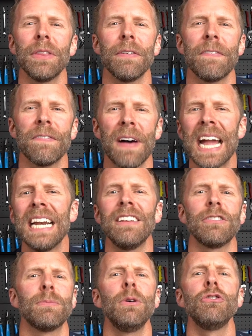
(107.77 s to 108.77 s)
of the
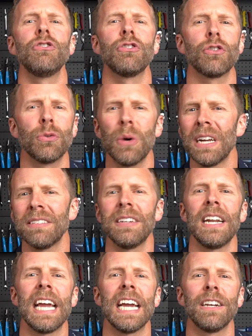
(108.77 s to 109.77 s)
finest, most
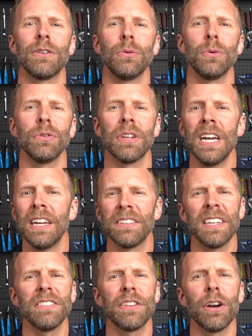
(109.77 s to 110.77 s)
trusted hand tools
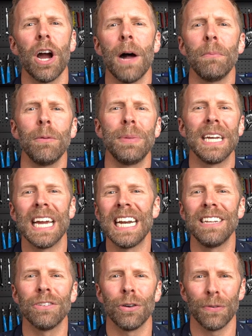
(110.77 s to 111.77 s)
since their humble
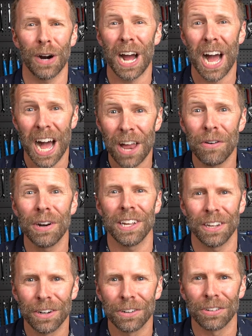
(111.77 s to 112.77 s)
beginnings over a hundred
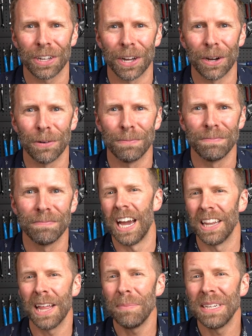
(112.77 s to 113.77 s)
years ago.
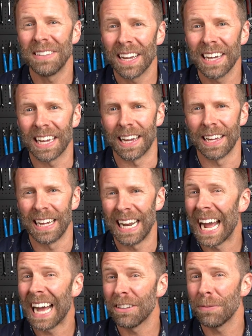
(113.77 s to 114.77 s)
And let me tell you, it
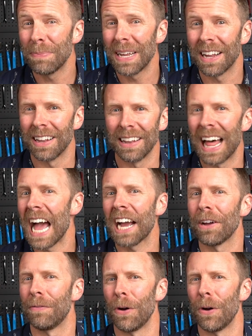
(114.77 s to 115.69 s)
hasn't been a lack of